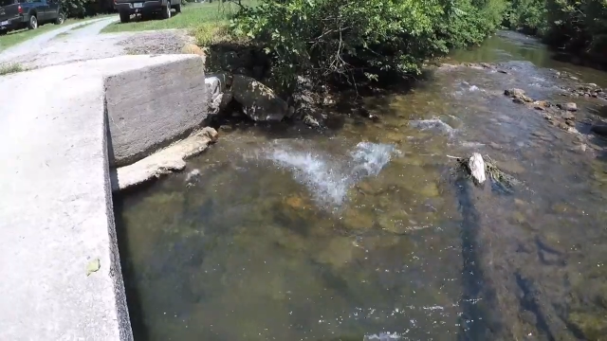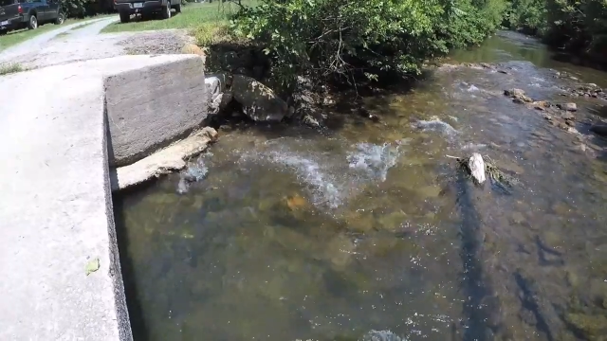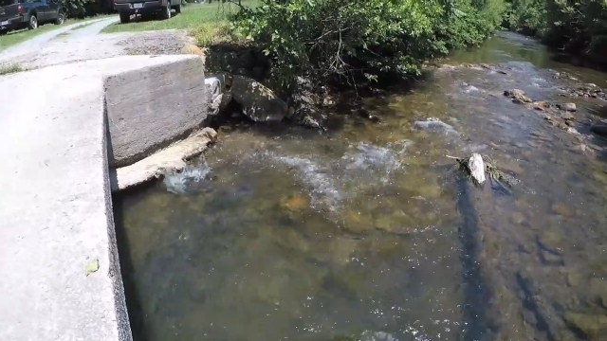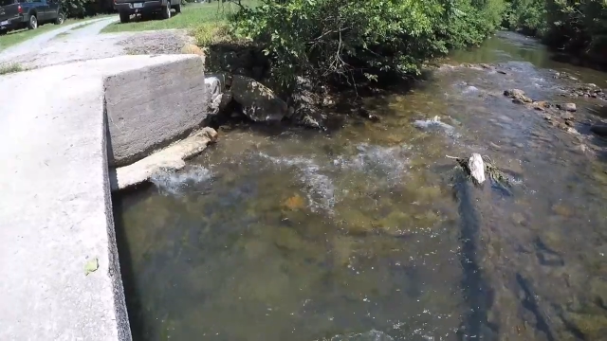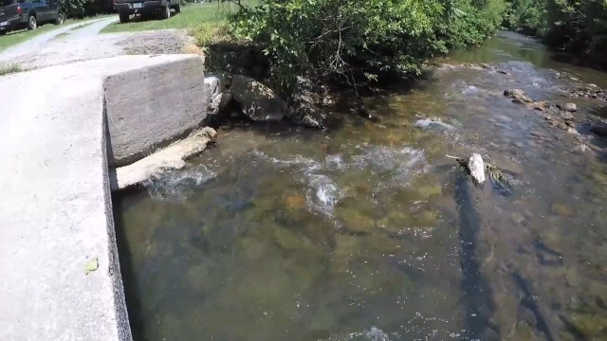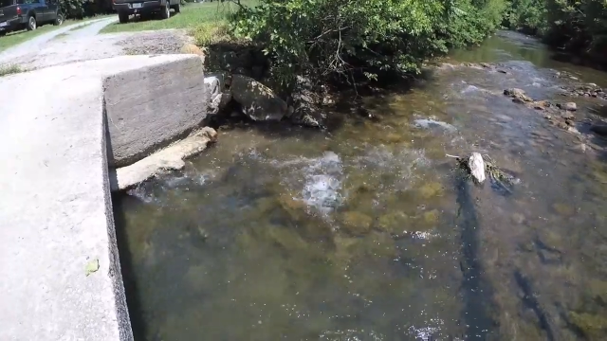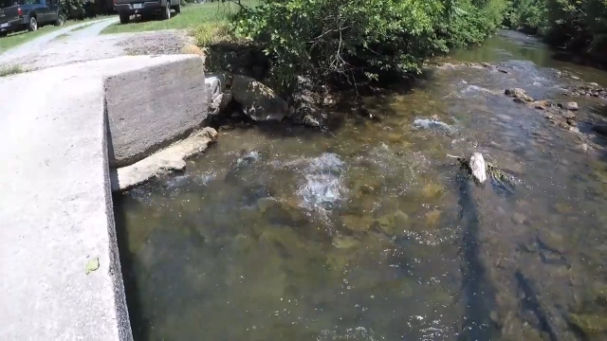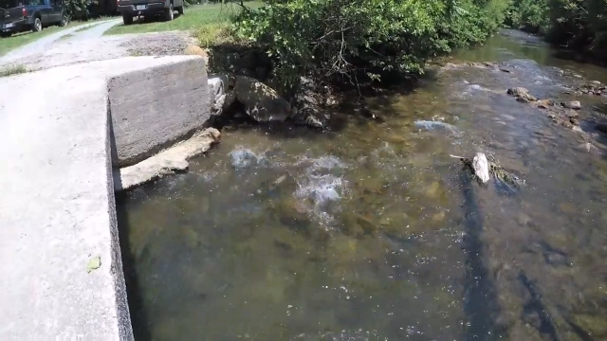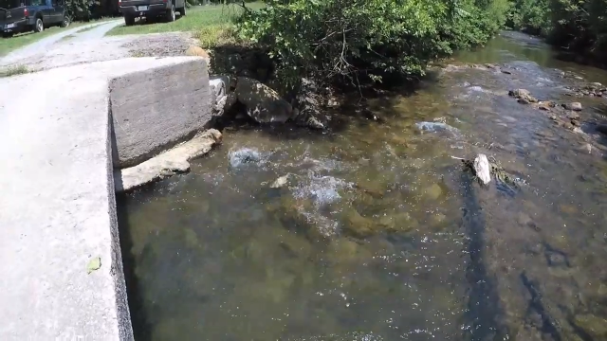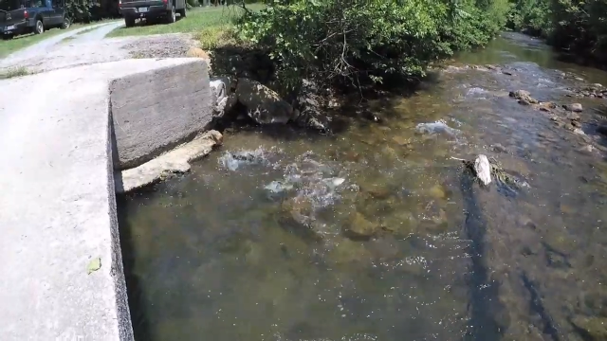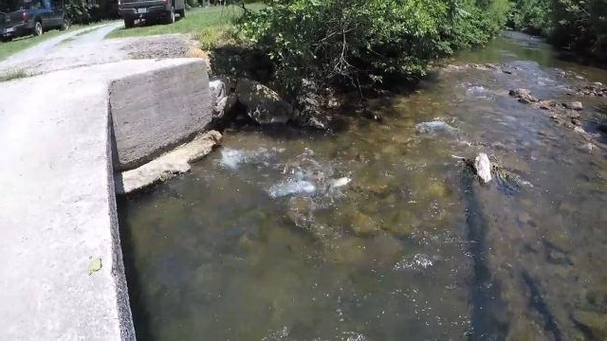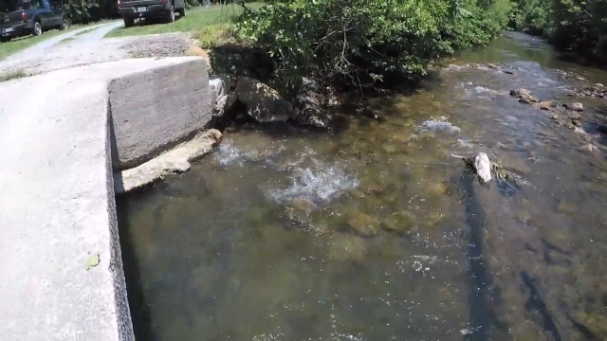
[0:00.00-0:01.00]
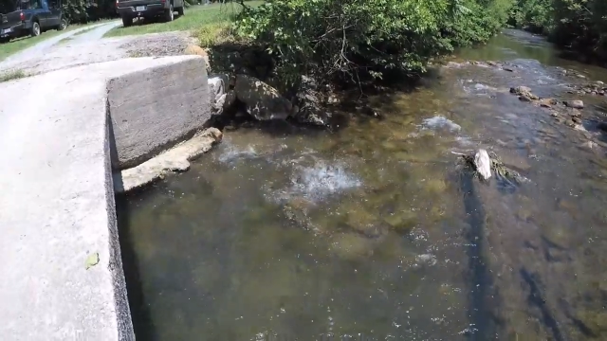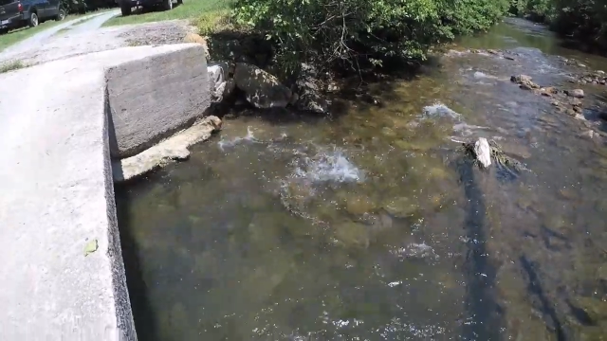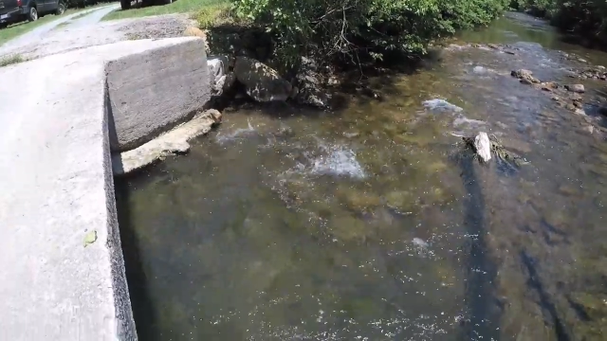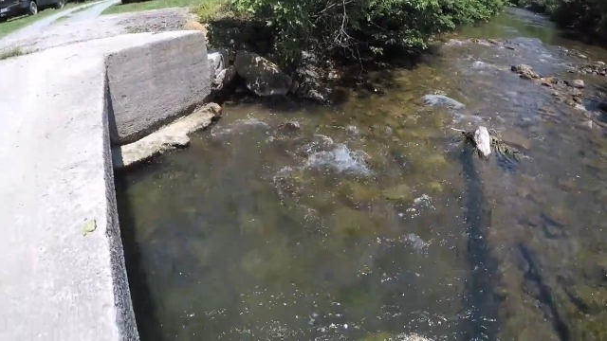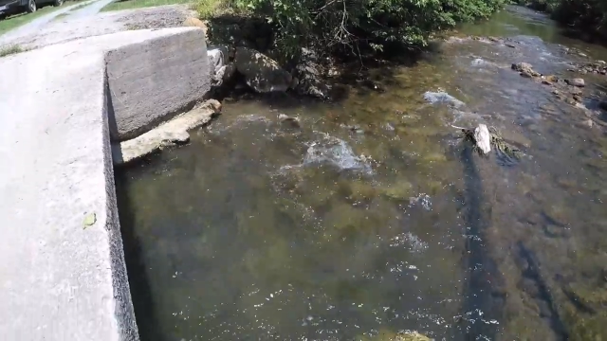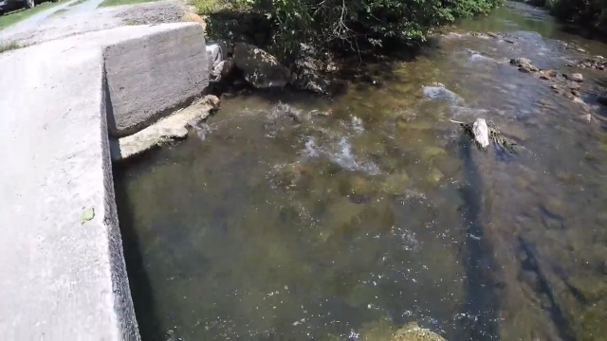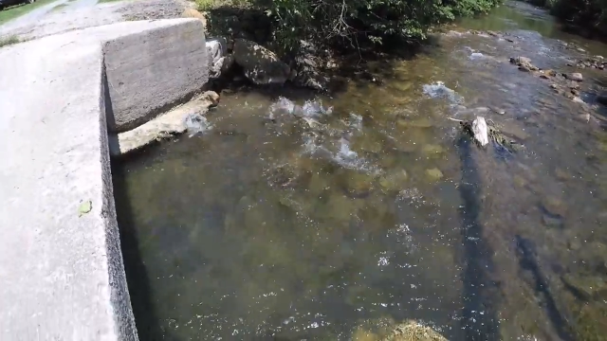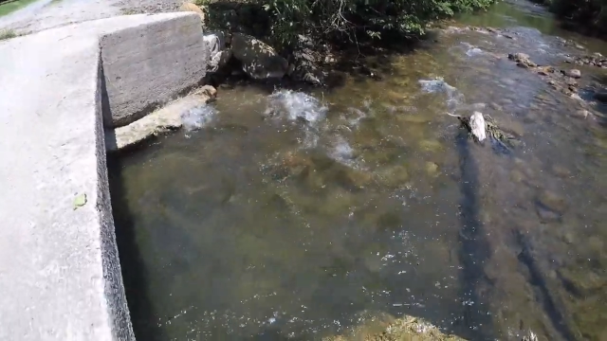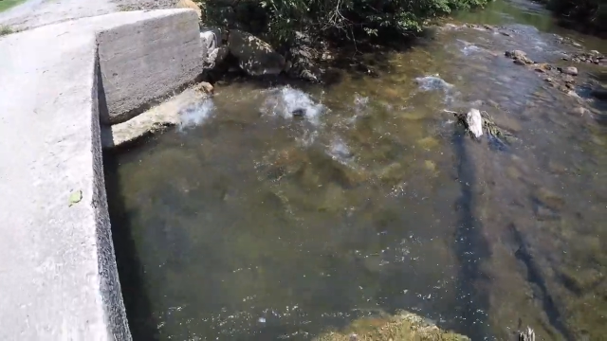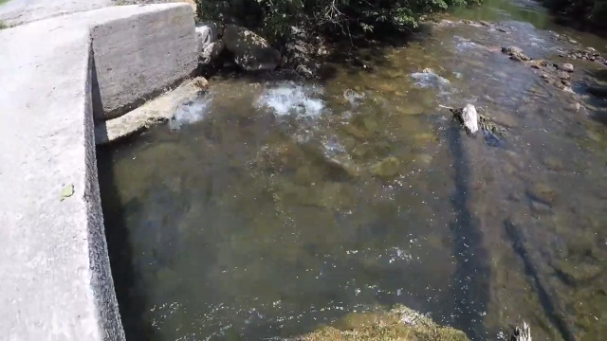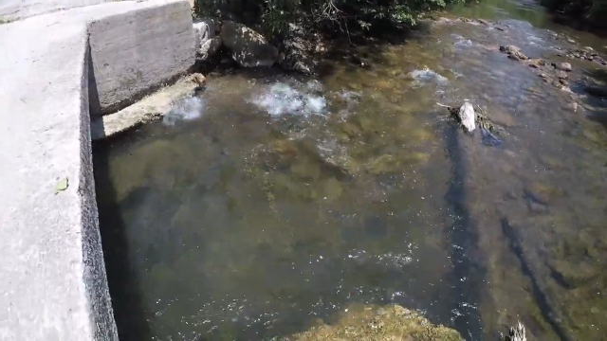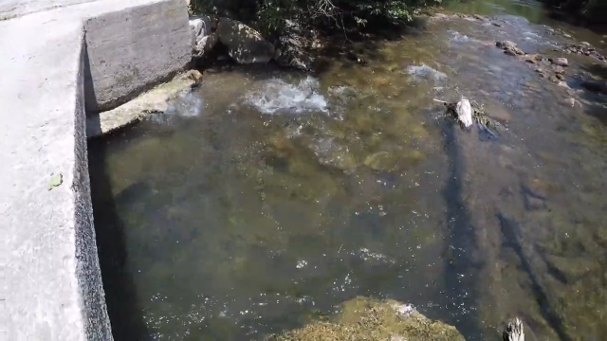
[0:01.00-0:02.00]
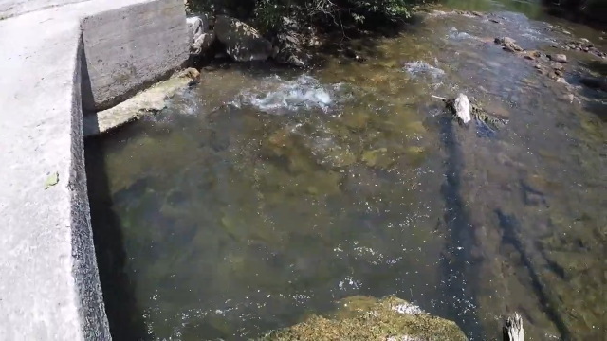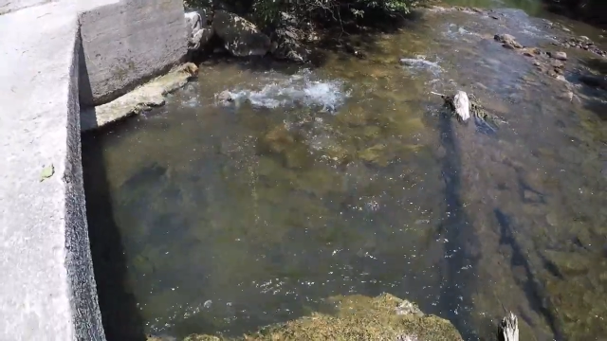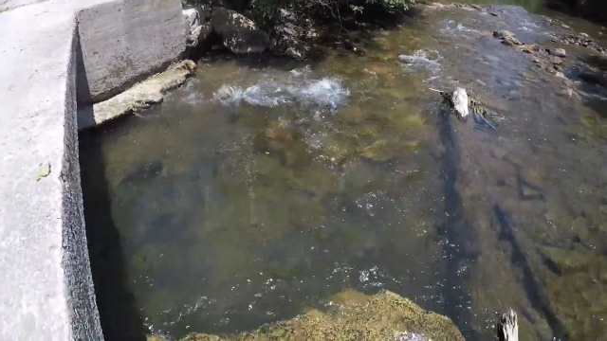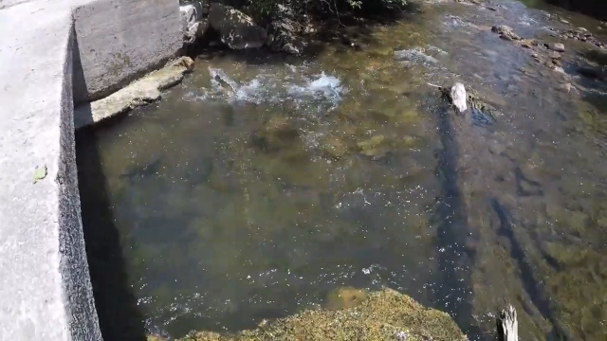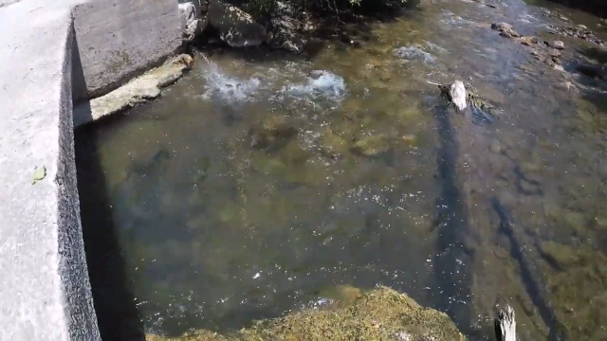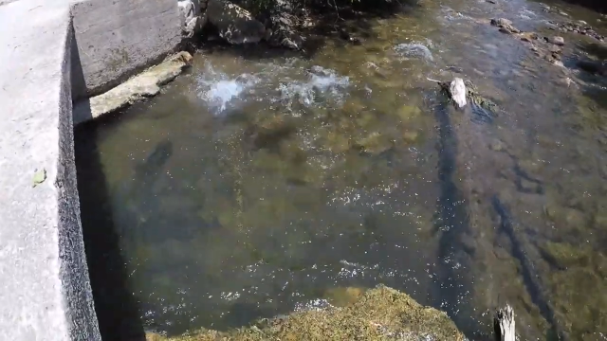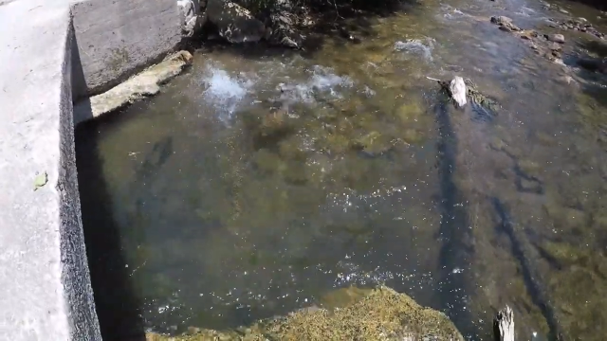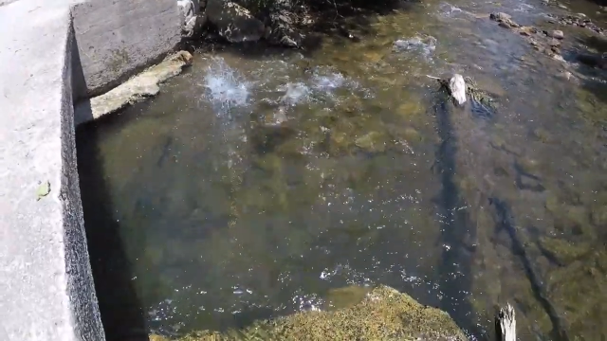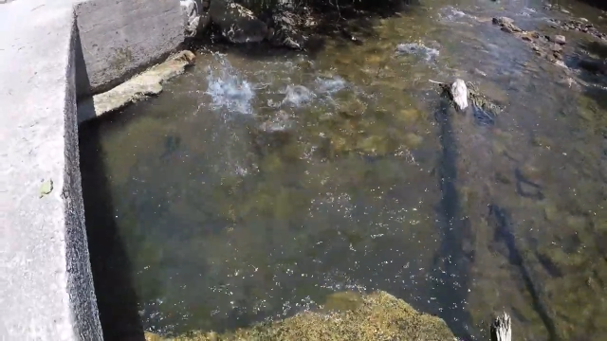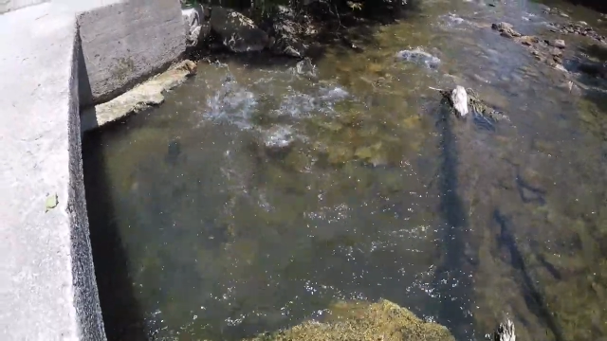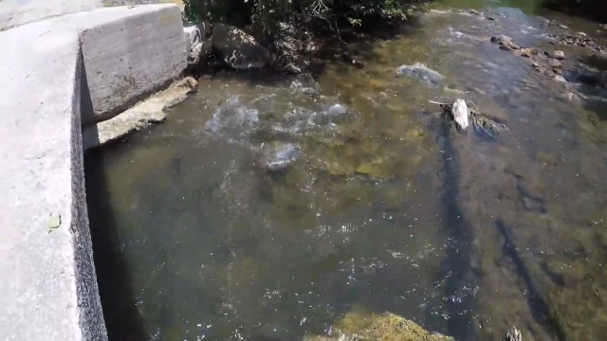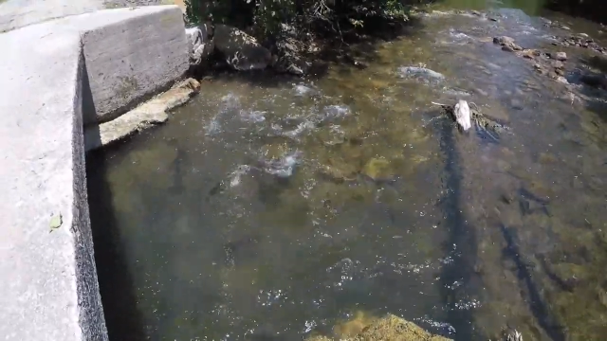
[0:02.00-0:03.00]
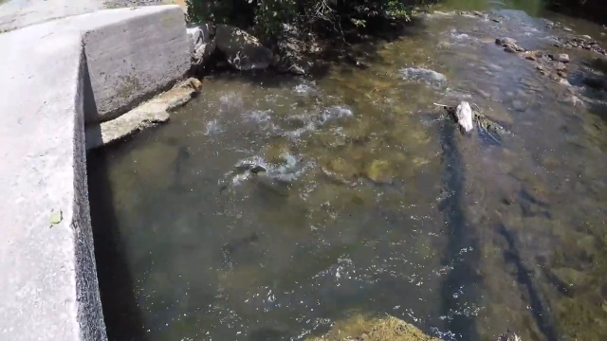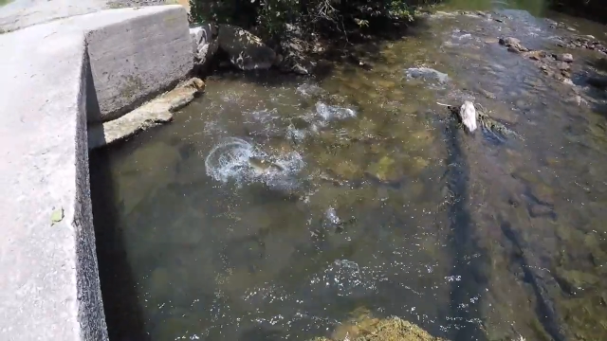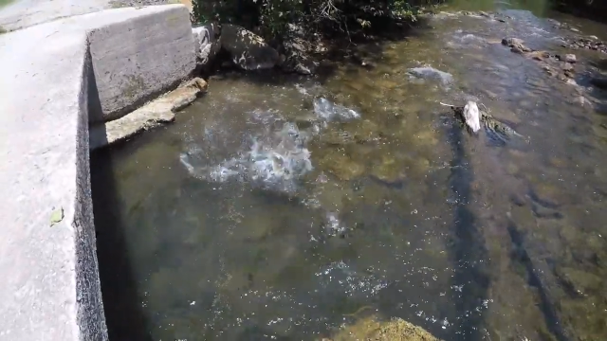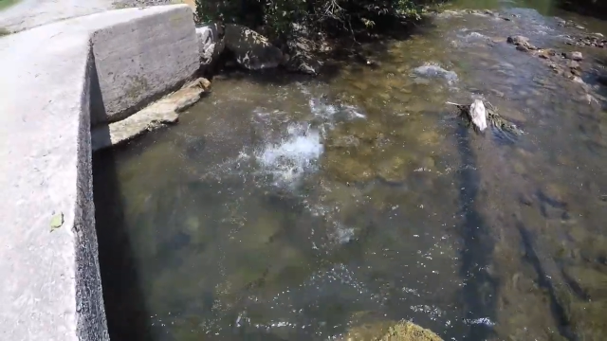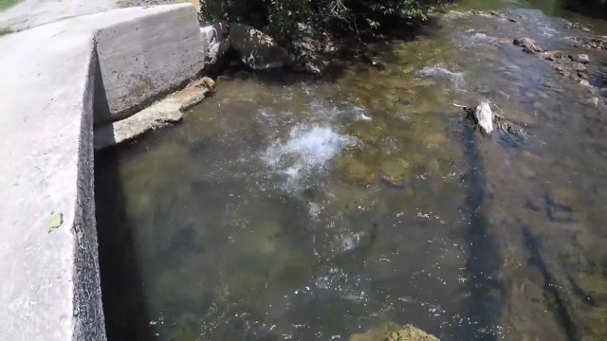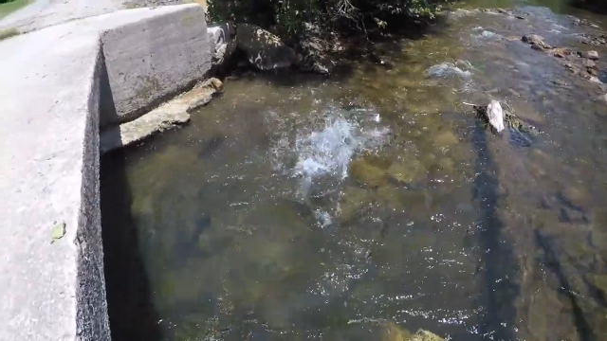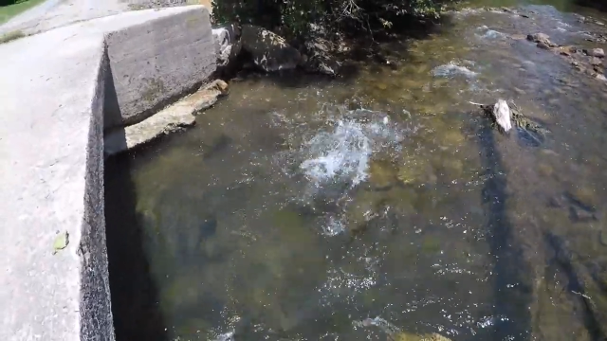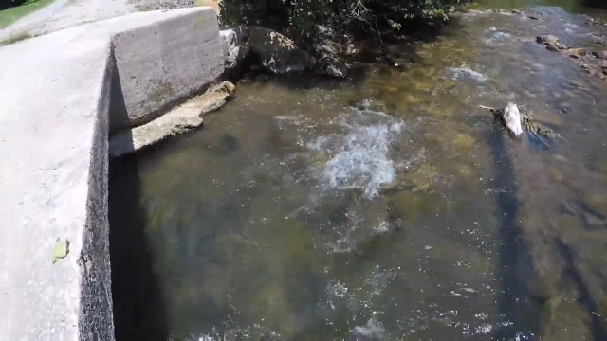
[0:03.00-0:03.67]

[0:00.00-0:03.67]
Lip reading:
Nobody's mouth can be seen.